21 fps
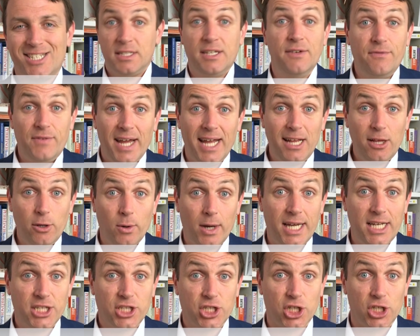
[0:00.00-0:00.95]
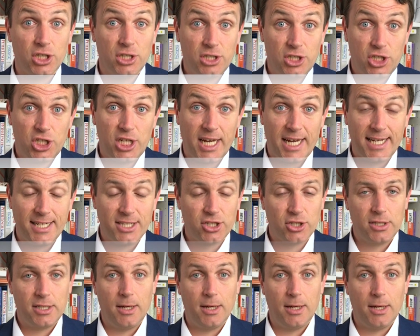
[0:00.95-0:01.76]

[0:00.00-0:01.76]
The valuation changed,